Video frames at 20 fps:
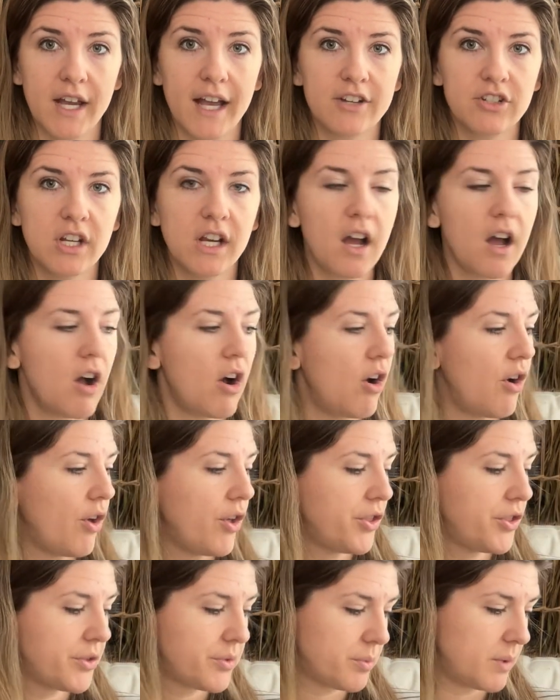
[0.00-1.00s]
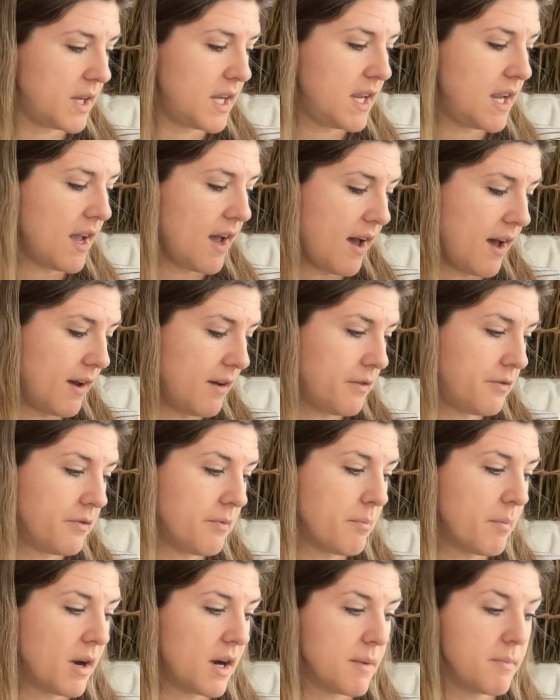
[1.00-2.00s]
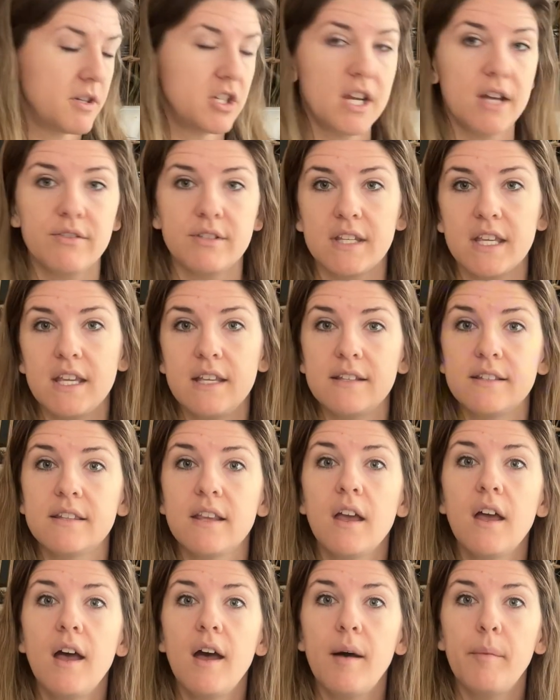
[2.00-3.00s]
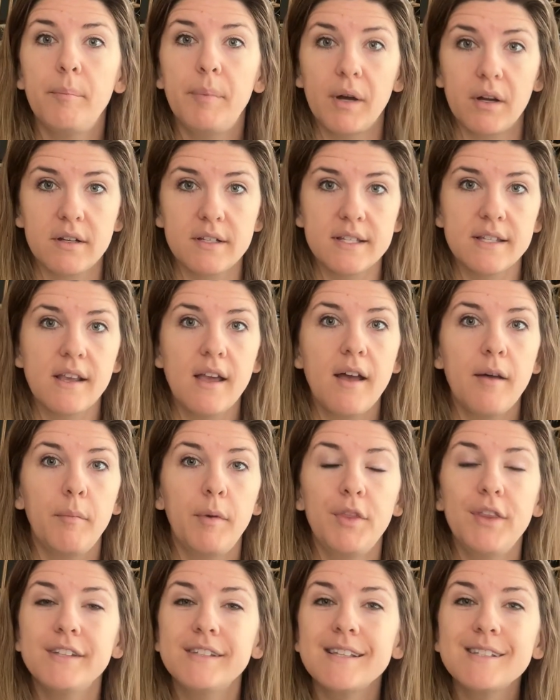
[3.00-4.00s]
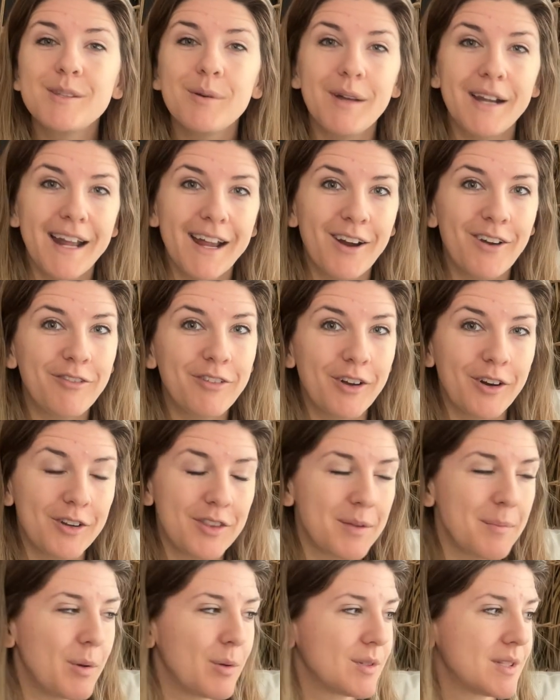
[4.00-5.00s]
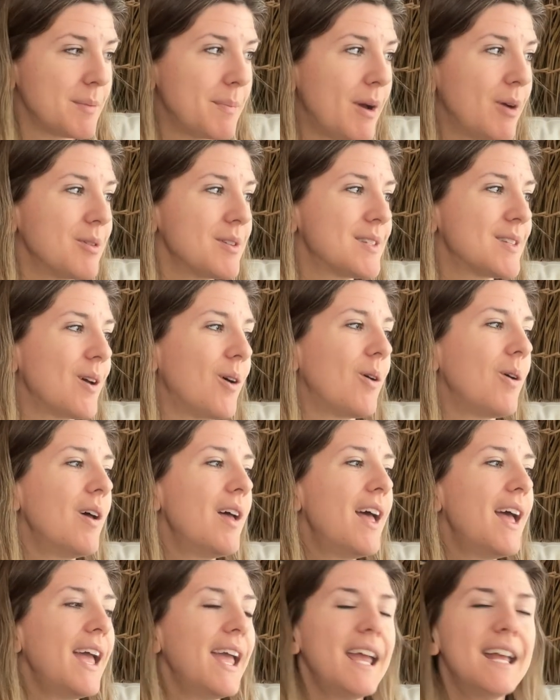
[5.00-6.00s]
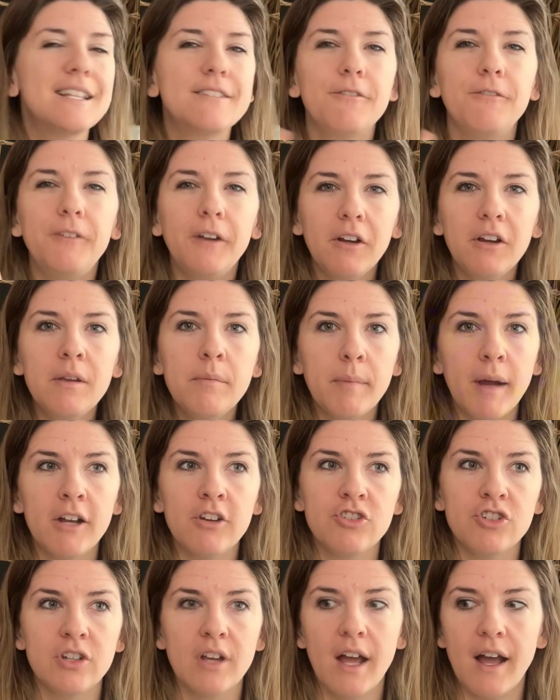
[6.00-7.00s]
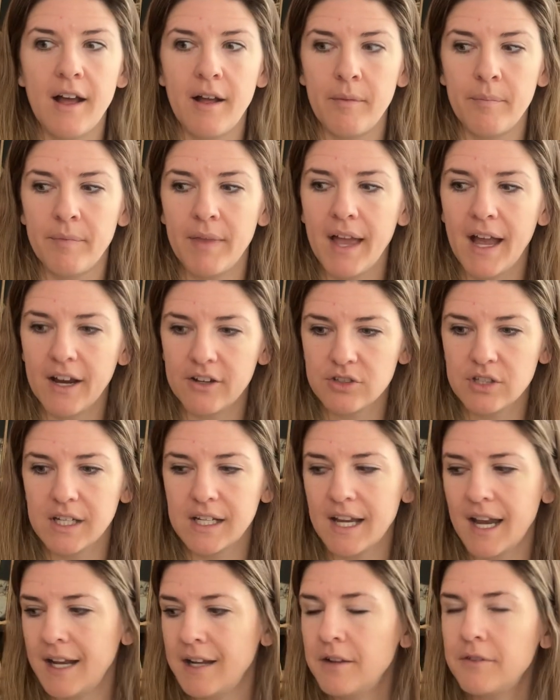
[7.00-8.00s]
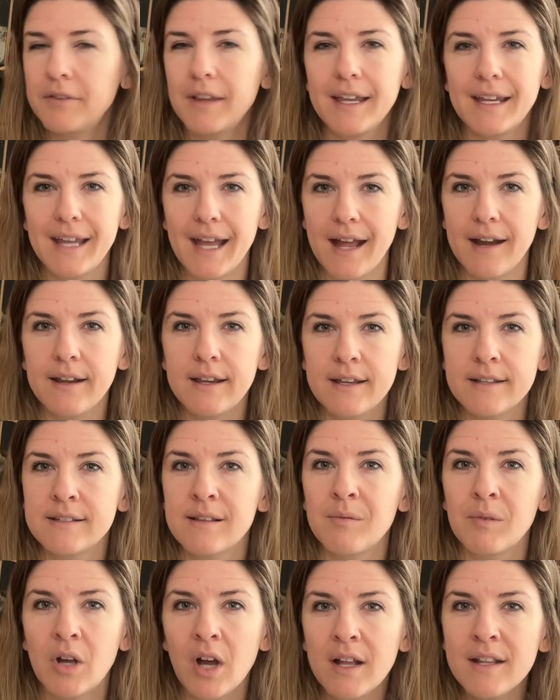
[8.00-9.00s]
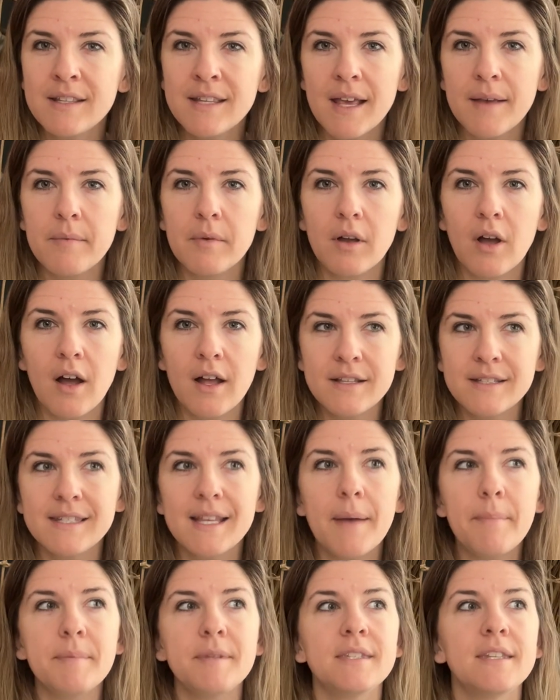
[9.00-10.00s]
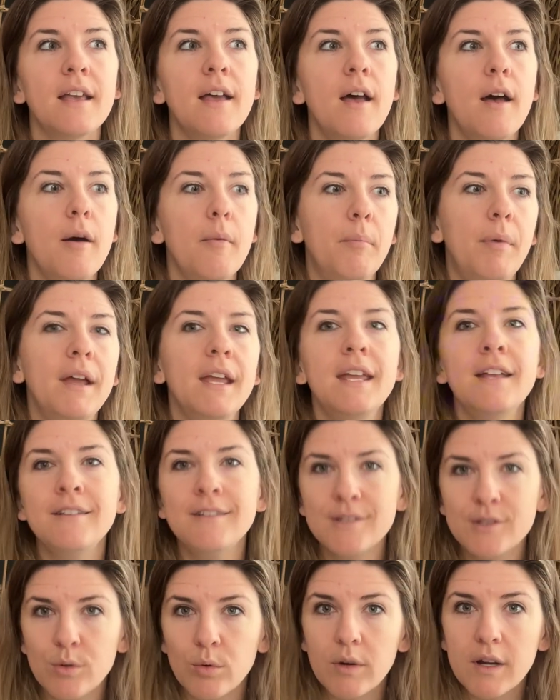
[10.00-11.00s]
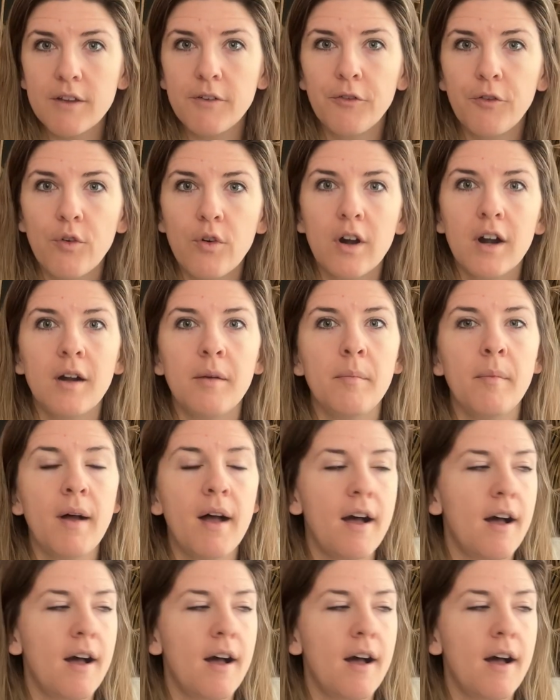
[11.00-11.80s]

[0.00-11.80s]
I actually got all 3 of Marty Machowski's books, but this is the one I have heard the most about. So it's very much actually kind of like catechism concepts, but in story form.